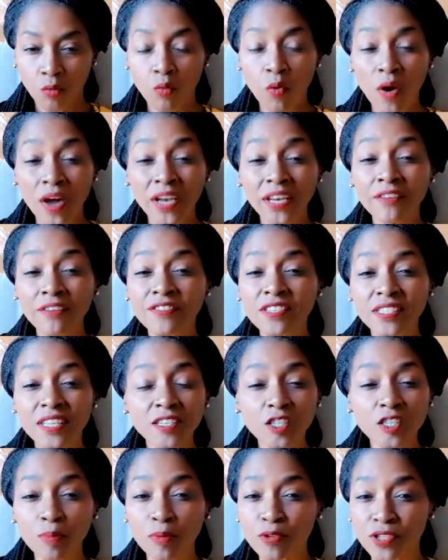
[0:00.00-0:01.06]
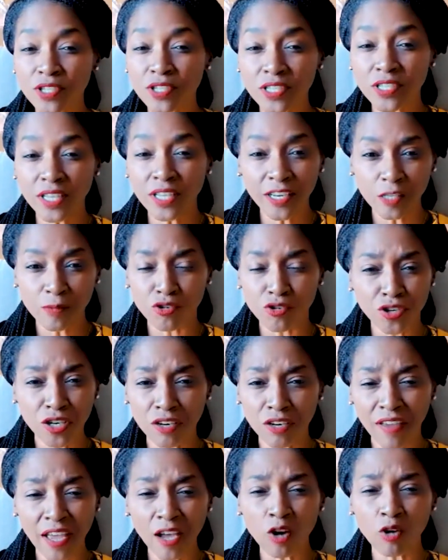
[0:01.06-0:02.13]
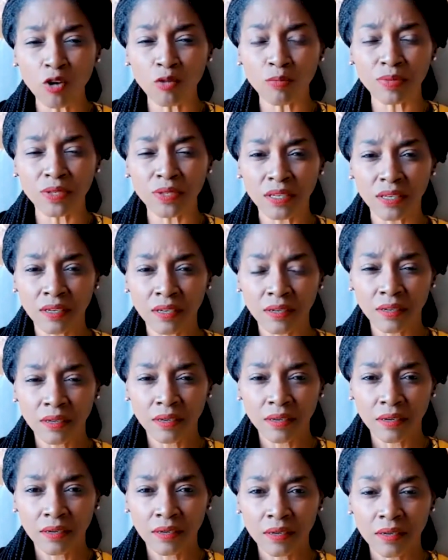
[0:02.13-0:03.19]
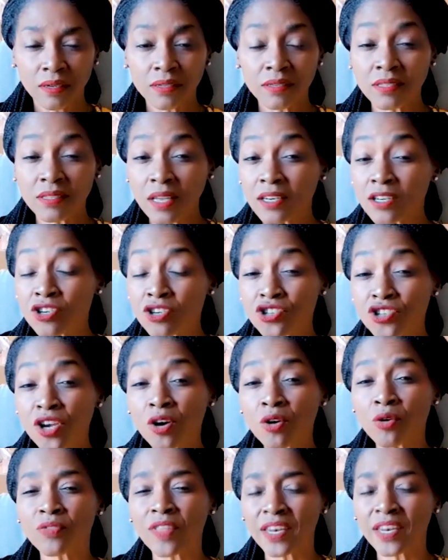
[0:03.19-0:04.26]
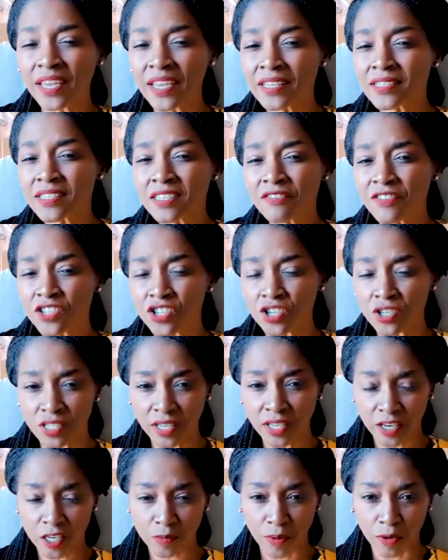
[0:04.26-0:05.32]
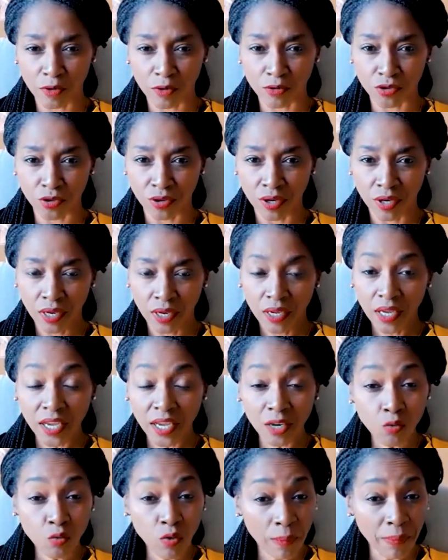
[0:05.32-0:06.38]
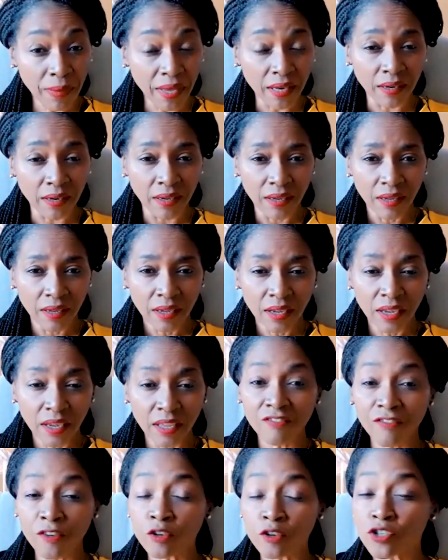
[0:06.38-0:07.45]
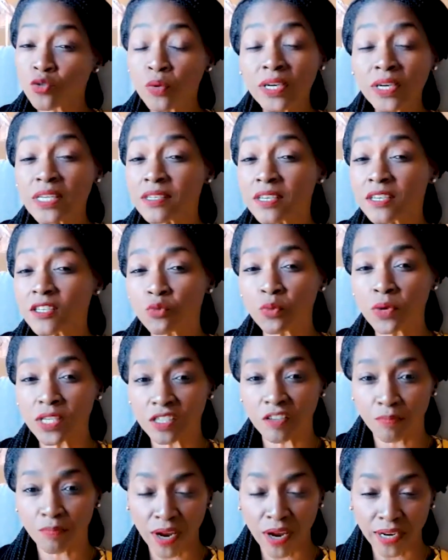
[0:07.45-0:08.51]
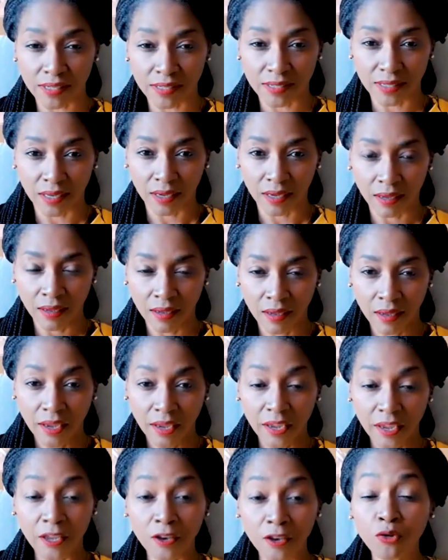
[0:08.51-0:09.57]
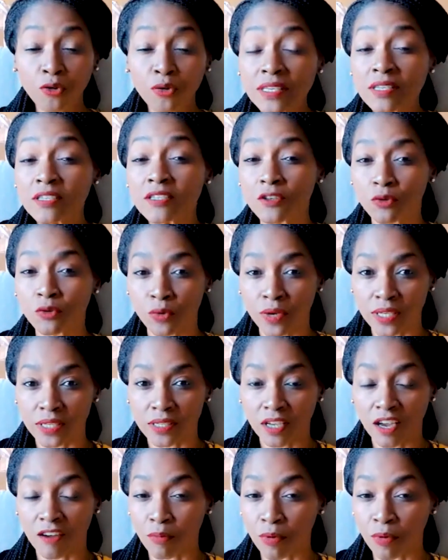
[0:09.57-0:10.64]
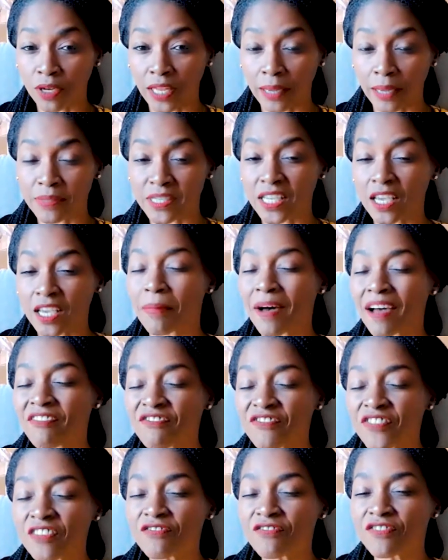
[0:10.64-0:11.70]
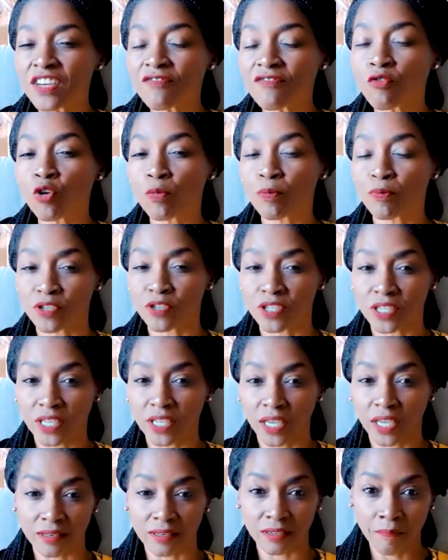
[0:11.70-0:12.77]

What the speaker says: What if sensible sun exposure could have helped? Studies show that insufficient sun exposure in women in the first 26 weeks of pregnancy increases the risk of preeclampsia by 54%.